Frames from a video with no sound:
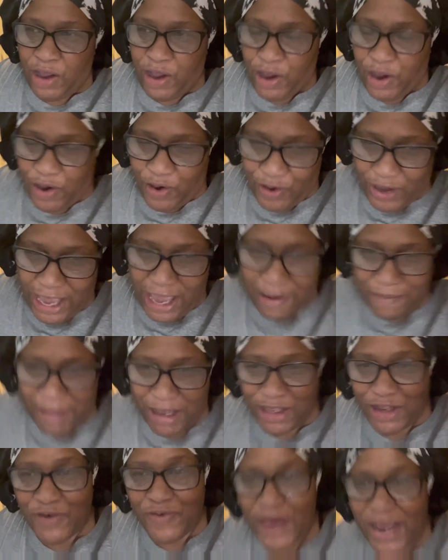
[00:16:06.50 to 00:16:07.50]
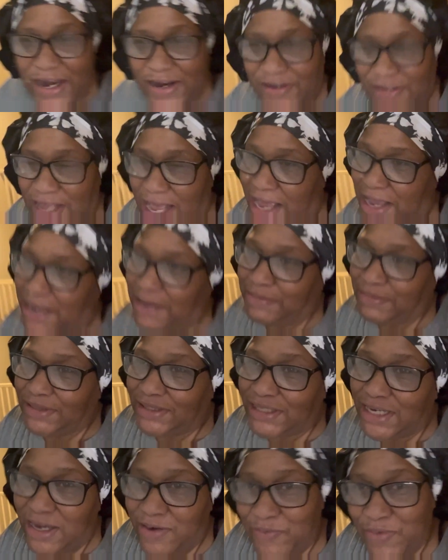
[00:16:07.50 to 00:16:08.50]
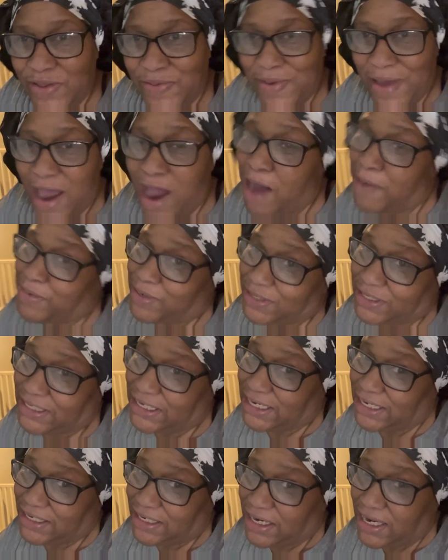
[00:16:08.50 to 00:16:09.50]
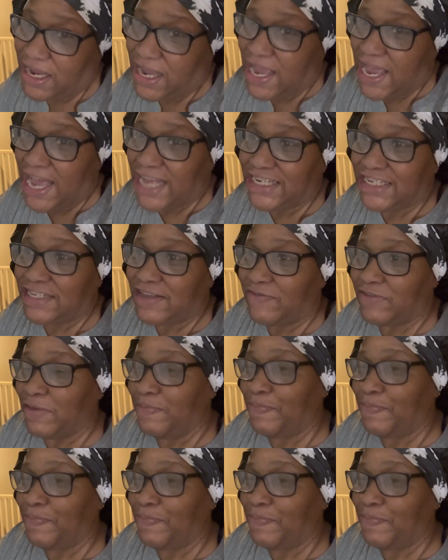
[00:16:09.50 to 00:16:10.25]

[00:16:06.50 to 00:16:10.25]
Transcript: Okay, my LoRyders, I am done with the, almost done. I just have to